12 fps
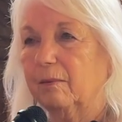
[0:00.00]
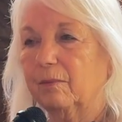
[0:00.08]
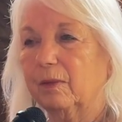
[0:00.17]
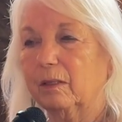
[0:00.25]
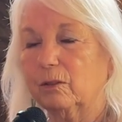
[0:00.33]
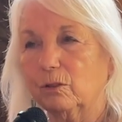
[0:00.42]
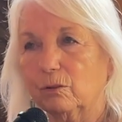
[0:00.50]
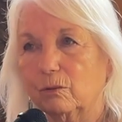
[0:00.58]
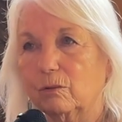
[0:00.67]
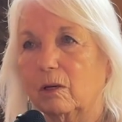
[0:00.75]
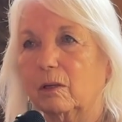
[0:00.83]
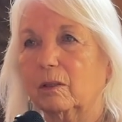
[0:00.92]
that
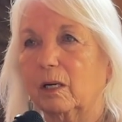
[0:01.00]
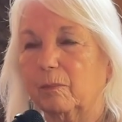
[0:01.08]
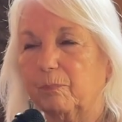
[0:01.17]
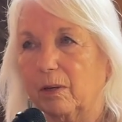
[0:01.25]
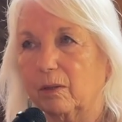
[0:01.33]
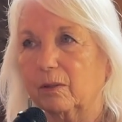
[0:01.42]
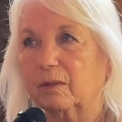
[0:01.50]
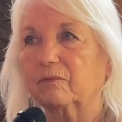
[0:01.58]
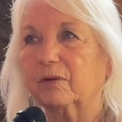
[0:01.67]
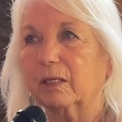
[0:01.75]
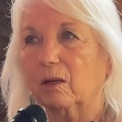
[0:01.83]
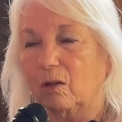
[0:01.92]
you are a part
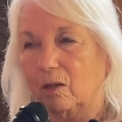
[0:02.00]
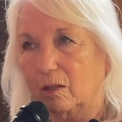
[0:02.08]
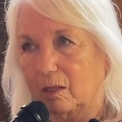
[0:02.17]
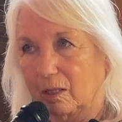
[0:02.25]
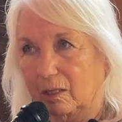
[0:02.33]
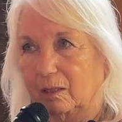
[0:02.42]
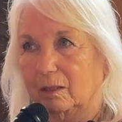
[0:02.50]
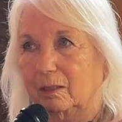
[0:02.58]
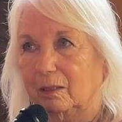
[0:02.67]
of it all.